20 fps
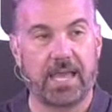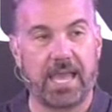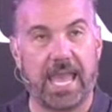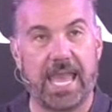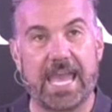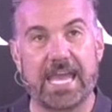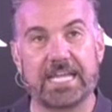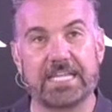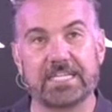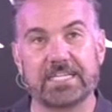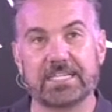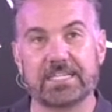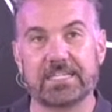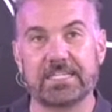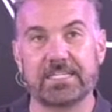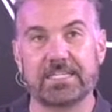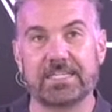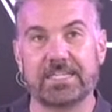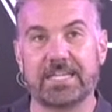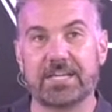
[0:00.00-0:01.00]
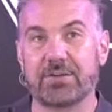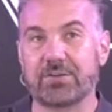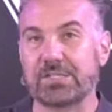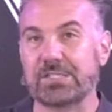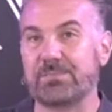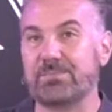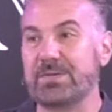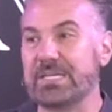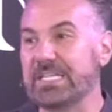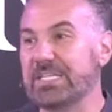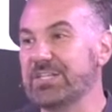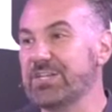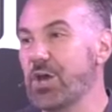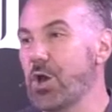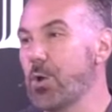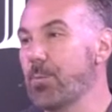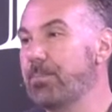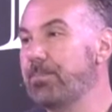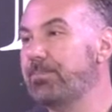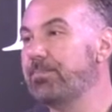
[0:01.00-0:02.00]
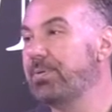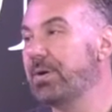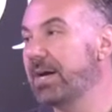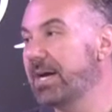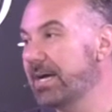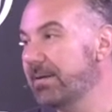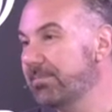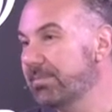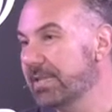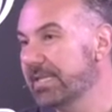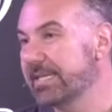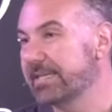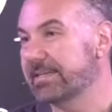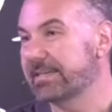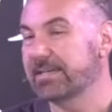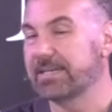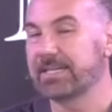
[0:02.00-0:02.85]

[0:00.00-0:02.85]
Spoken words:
and there has been no public